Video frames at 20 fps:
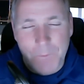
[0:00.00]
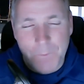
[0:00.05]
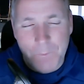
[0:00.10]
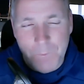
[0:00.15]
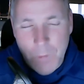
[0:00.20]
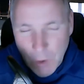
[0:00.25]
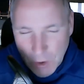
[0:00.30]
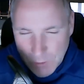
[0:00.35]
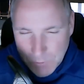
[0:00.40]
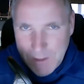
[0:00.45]

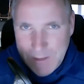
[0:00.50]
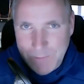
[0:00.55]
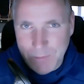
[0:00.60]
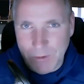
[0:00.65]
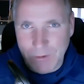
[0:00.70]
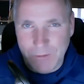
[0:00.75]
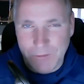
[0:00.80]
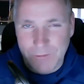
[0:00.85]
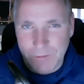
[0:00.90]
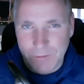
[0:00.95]
Most
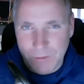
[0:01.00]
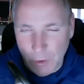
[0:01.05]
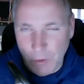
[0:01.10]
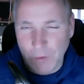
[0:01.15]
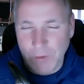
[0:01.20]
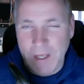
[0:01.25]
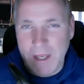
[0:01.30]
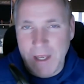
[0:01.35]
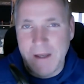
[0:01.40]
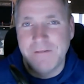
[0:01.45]
people
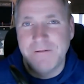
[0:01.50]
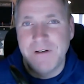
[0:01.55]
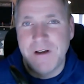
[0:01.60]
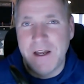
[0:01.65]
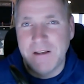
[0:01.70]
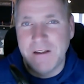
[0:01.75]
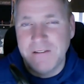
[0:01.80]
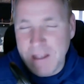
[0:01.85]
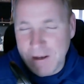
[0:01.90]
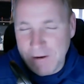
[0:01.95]
don't have
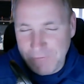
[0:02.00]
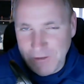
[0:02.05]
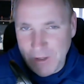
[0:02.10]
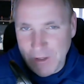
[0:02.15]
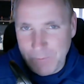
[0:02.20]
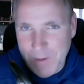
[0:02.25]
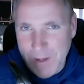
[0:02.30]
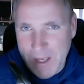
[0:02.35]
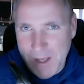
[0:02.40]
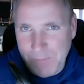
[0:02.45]
a
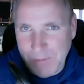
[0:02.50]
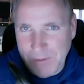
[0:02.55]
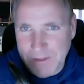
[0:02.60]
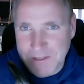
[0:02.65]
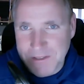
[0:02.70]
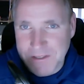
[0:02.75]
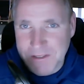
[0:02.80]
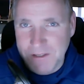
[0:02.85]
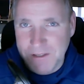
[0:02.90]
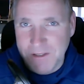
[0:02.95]
definite
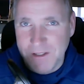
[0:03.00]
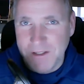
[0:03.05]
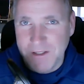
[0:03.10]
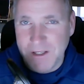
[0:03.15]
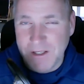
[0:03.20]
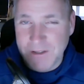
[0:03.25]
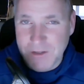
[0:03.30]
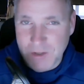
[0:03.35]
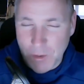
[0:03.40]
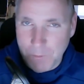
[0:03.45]
purpose.
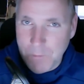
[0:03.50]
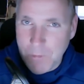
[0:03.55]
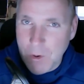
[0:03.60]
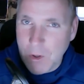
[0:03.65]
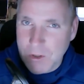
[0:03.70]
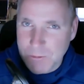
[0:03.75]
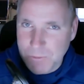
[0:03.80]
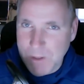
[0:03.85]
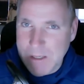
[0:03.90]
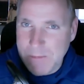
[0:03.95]
And so
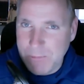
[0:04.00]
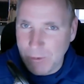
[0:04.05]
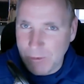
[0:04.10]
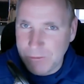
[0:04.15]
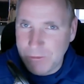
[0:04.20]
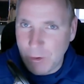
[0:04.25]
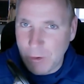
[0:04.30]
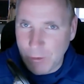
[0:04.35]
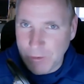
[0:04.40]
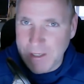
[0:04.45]
most people
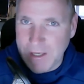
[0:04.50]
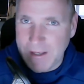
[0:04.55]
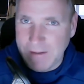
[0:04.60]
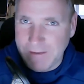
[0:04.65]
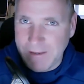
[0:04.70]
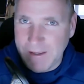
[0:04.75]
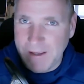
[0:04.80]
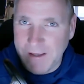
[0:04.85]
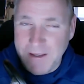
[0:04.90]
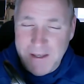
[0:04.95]
don't get
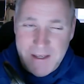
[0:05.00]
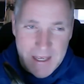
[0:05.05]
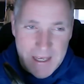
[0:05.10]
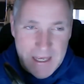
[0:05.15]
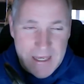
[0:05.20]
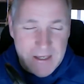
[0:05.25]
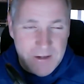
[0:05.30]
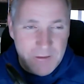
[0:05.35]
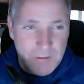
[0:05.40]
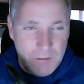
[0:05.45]
there.
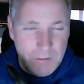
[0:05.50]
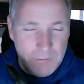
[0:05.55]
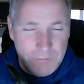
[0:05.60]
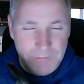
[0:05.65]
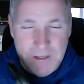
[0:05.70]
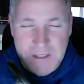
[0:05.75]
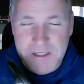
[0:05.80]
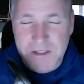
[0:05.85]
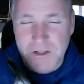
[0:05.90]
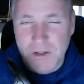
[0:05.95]
It
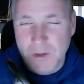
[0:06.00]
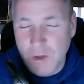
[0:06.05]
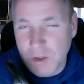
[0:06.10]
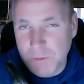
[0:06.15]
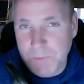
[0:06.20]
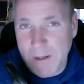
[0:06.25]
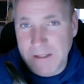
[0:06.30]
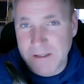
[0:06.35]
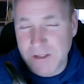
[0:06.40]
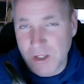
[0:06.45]
this
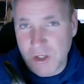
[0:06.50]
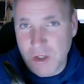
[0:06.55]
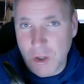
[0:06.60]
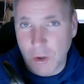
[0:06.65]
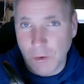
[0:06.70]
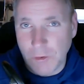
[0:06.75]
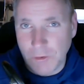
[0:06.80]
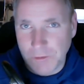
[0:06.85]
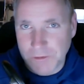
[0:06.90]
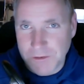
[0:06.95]
goes back to
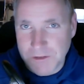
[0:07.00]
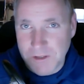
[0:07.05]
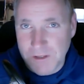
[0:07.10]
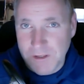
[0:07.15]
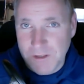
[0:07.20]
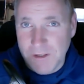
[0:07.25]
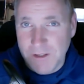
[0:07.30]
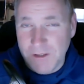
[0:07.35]
goals.